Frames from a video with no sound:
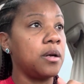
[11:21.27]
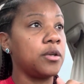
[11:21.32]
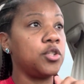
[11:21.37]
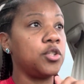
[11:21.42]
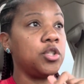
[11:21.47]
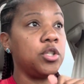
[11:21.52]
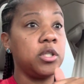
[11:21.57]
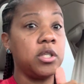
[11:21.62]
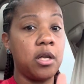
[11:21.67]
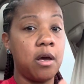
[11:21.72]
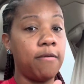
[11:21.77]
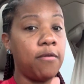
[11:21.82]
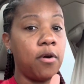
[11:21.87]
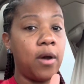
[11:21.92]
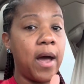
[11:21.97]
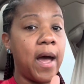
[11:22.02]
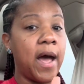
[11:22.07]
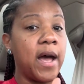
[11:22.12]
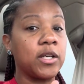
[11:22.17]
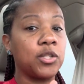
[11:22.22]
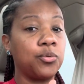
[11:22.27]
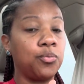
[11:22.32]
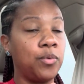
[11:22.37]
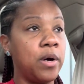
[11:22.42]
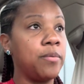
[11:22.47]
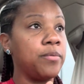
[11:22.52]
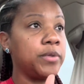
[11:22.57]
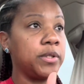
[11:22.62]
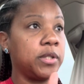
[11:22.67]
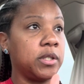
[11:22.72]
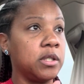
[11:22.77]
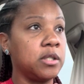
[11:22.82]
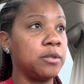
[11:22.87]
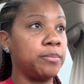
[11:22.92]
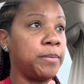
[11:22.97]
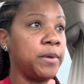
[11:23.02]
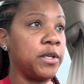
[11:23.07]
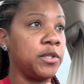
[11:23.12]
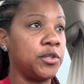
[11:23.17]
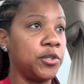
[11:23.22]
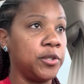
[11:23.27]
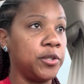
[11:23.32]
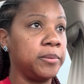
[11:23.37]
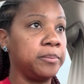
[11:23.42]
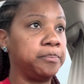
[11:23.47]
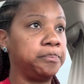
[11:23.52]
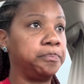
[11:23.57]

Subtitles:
she never asked what was his budget.